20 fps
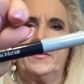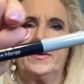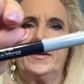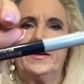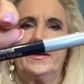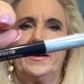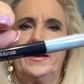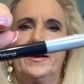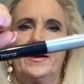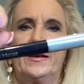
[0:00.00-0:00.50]
me
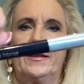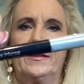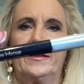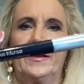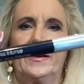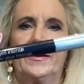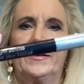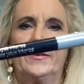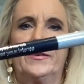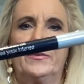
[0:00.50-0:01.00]
an
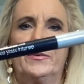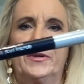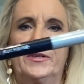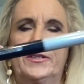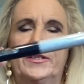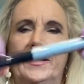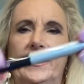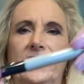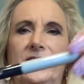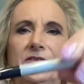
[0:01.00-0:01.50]
eyeliner, which
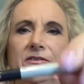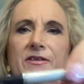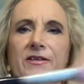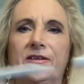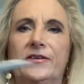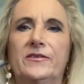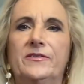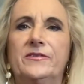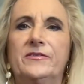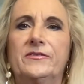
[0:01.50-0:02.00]
I'll
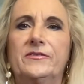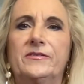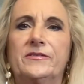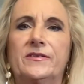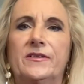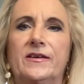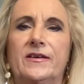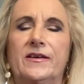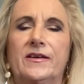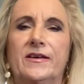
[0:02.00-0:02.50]
use.
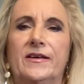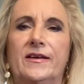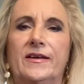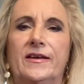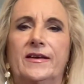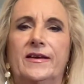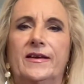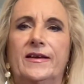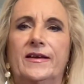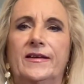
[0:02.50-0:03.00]

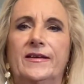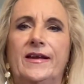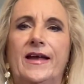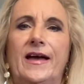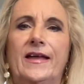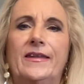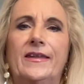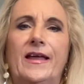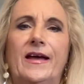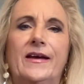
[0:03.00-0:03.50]
And
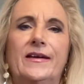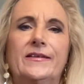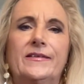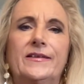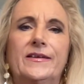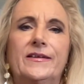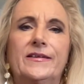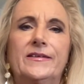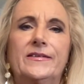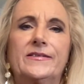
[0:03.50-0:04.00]
I like
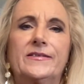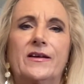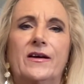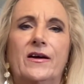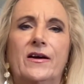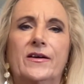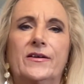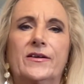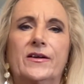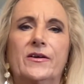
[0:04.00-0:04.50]
that it's
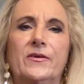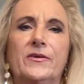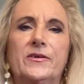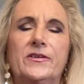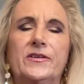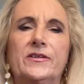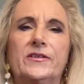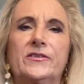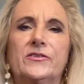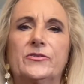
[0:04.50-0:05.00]
auto and
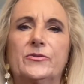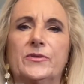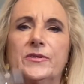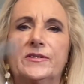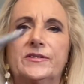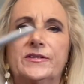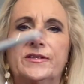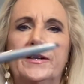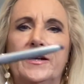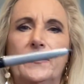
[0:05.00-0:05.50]
you can
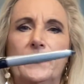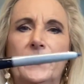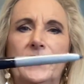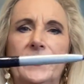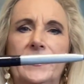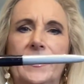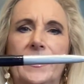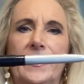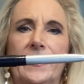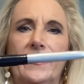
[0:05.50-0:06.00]
twist it up
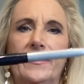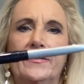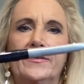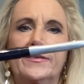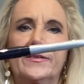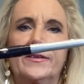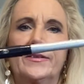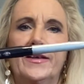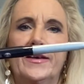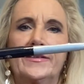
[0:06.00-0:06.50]
and down,
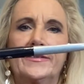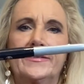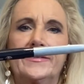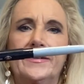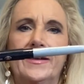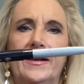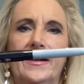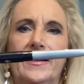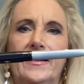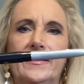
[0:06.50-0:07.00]
so that's
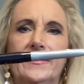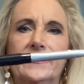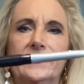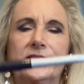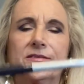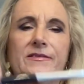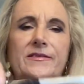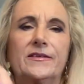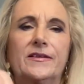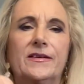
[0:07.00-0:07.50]

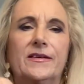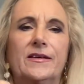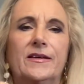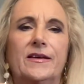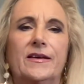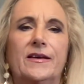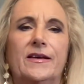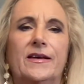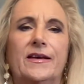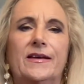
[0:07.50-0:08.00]
nice.
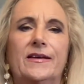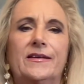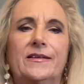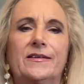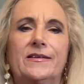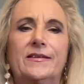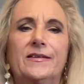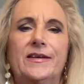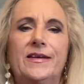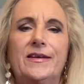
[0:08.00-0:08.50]
And
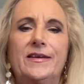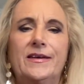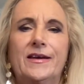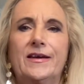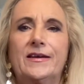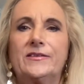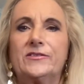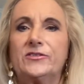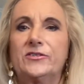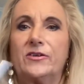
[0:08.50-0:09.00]
Clinique
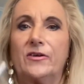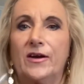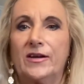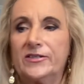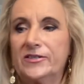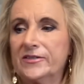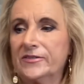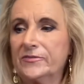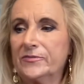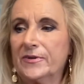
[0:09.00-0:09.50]
has, you know, I
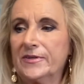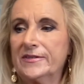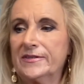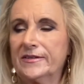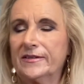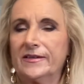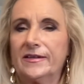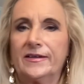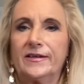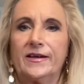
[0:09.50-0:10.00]
just
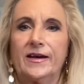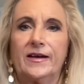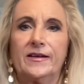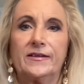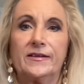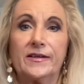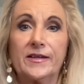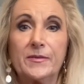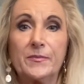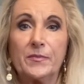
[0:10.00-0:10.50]
recently got a
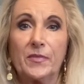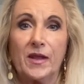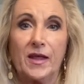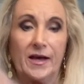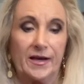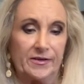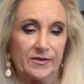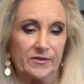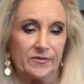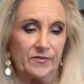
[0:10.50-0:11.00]
lip
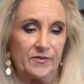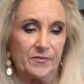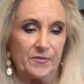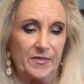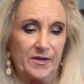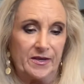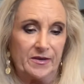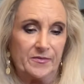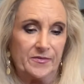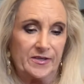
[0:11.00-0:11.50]
liner from
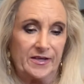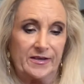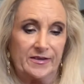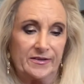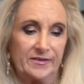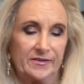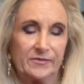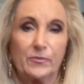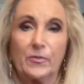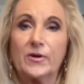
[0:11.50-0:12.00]
them
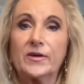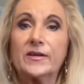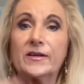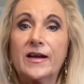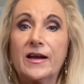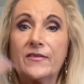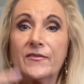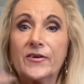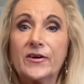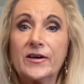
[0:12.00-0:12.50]
and it's working
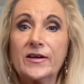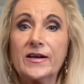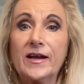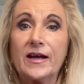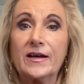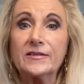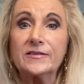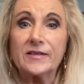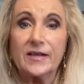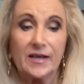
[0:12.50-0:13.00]
out very
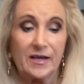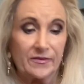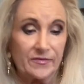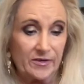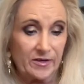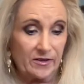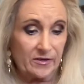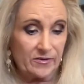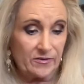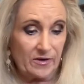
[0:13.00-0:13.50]
nice. I have
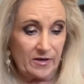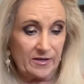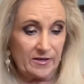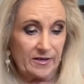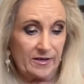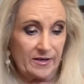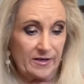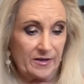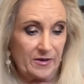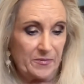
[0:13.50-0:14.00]
it on right
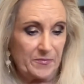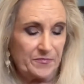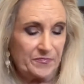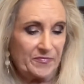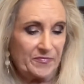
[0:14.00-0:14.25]
now.